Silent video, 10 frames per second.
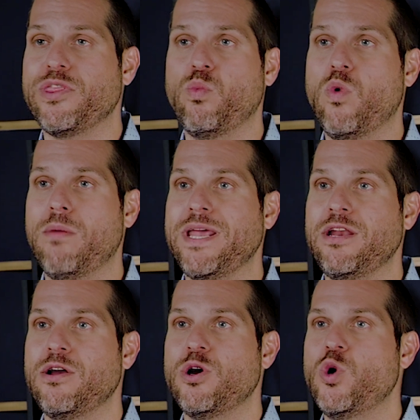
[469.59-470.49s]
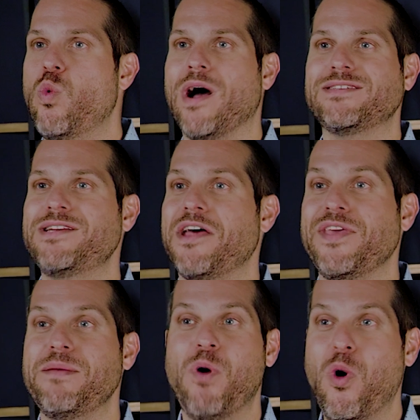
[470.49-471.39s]
woman who wants
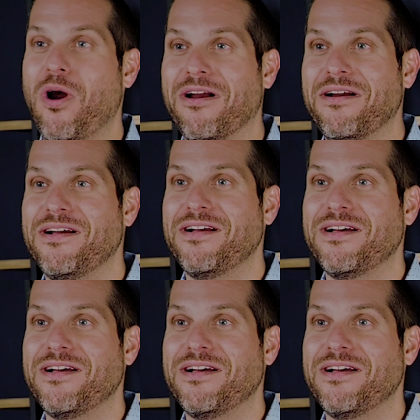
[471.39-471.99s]
nothing more